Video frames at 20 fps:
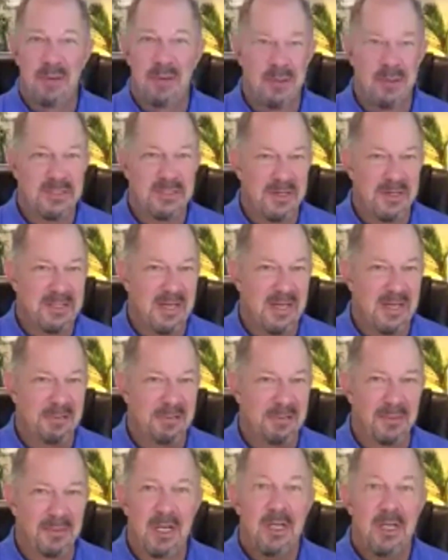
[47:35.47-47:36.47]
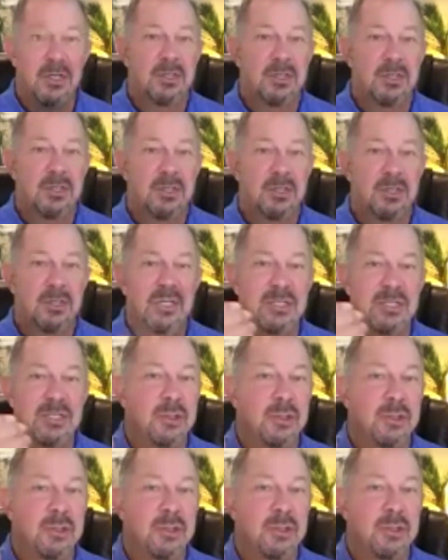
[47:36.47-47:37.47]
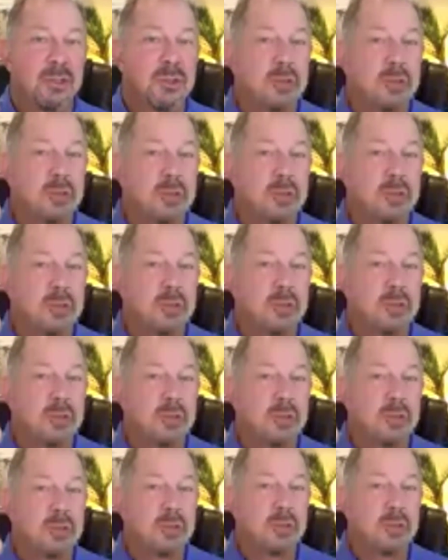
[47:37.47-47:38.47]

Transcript: The postcard template, you're changing 2 things.